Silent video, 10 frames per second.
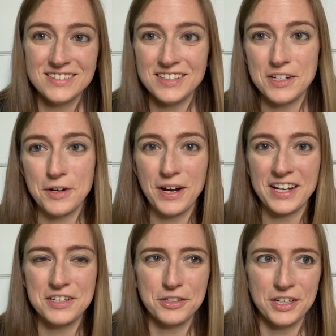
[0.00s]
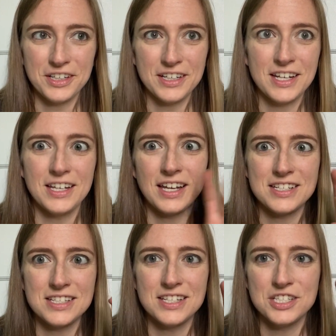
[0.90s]
you know, I can try to like
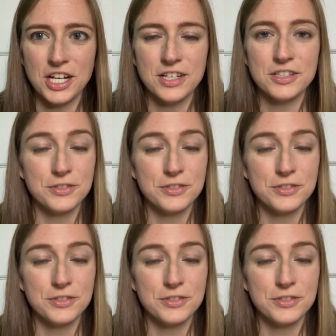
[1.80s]
guess the gender.